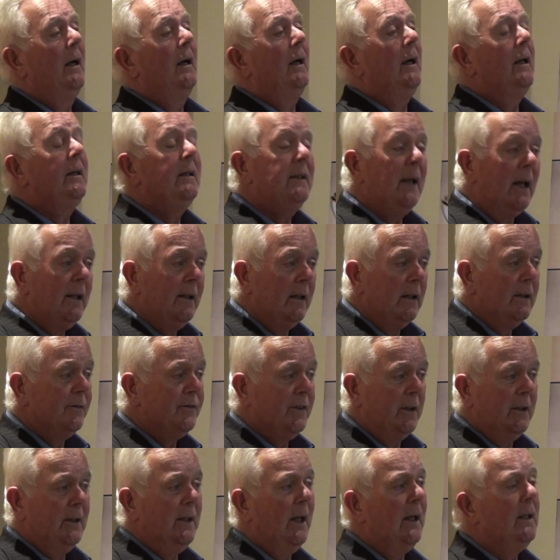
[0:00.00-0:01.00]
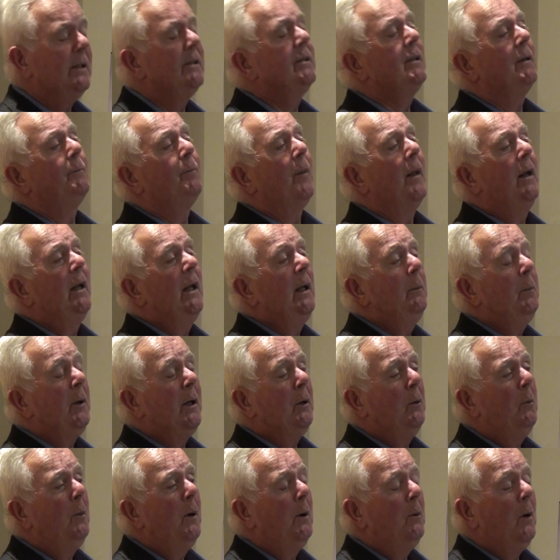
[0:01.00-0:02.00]
And then after that, he
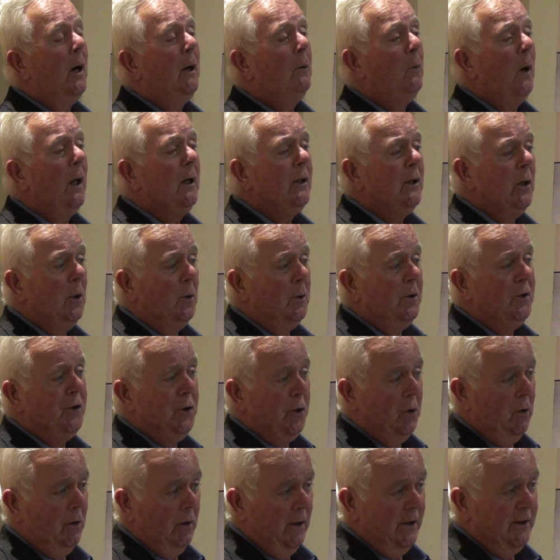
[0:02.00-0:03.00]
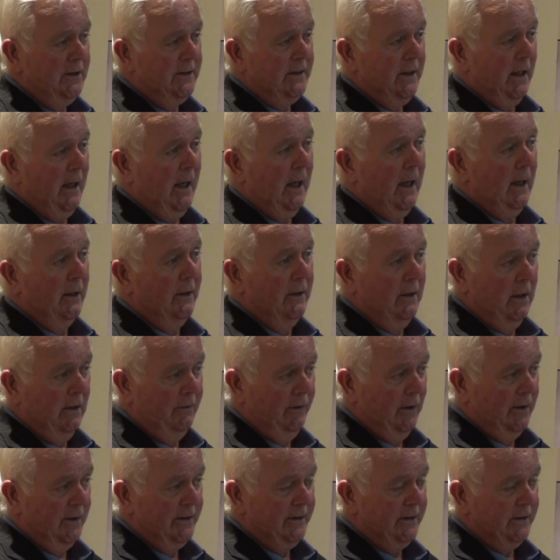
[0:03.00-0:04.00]
became a well-known journalist and
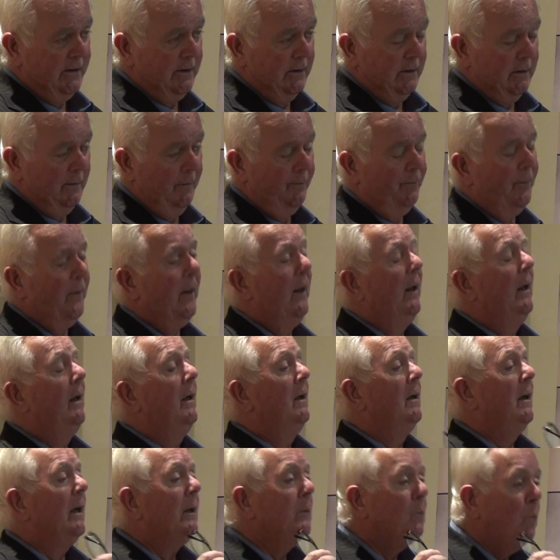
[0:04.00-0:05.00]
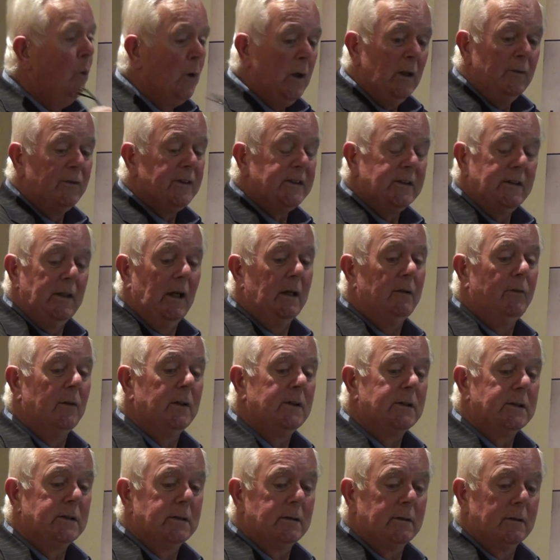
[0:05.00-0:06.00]
novelist. And one of his
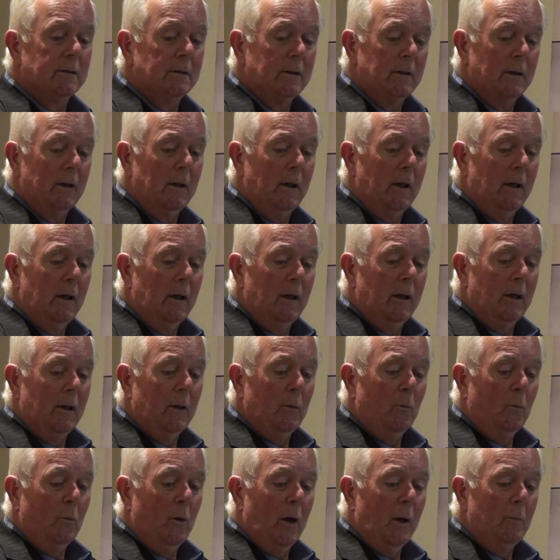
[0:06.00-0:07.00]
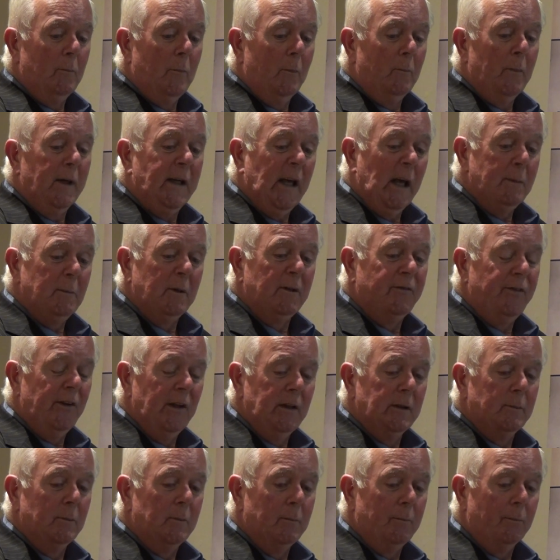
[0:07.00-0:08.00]
novels became a
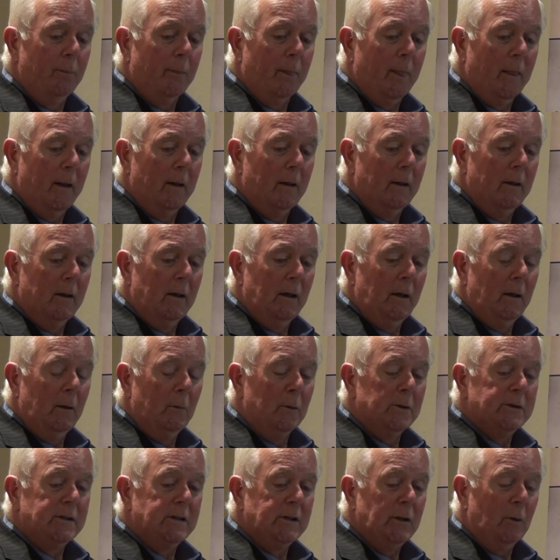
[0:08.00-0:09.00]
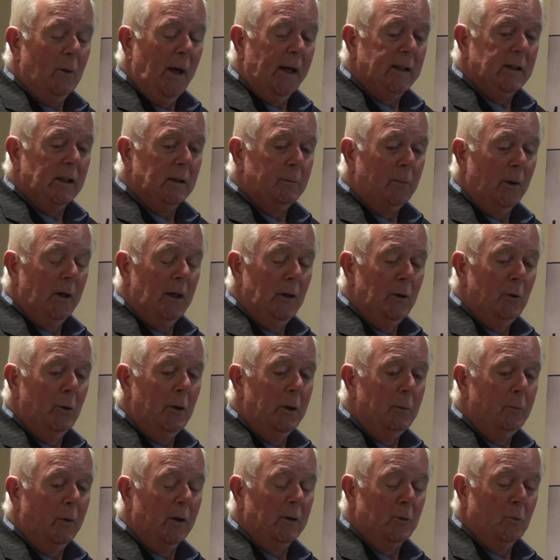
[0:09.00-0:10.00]
film. It was directed by
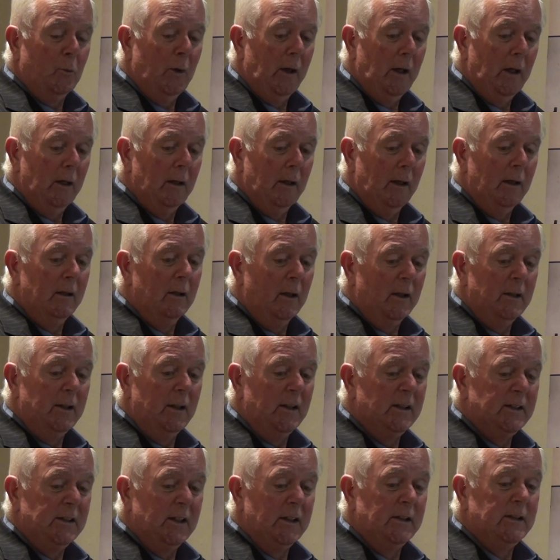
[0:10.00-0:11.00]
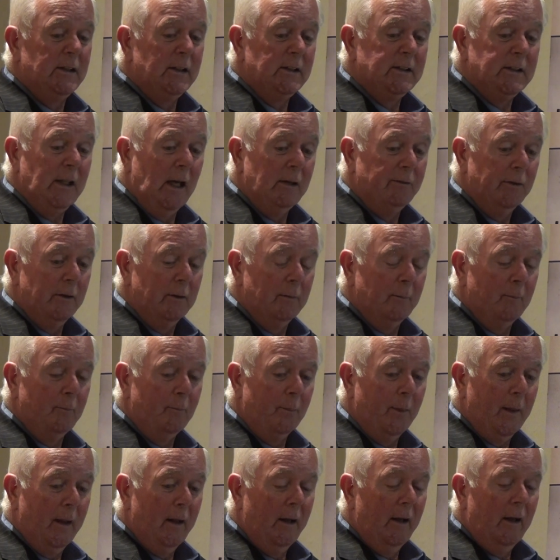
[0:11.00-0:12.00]
Louis Bonwell in 1967.
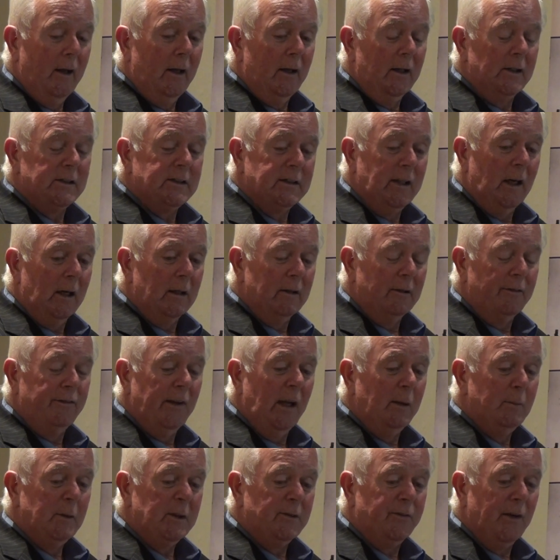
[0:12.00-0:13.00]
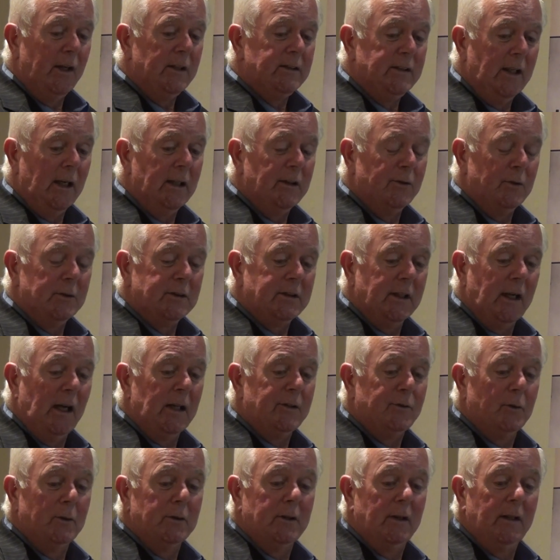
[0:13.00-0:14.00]
It starred the famous French actress
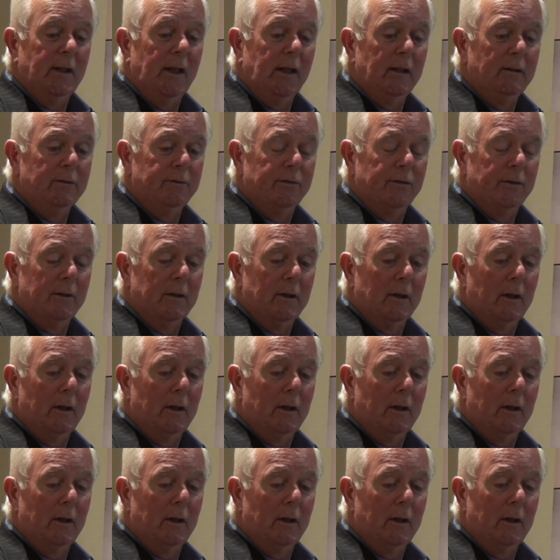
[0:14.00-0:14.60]
Catherine Deneuve.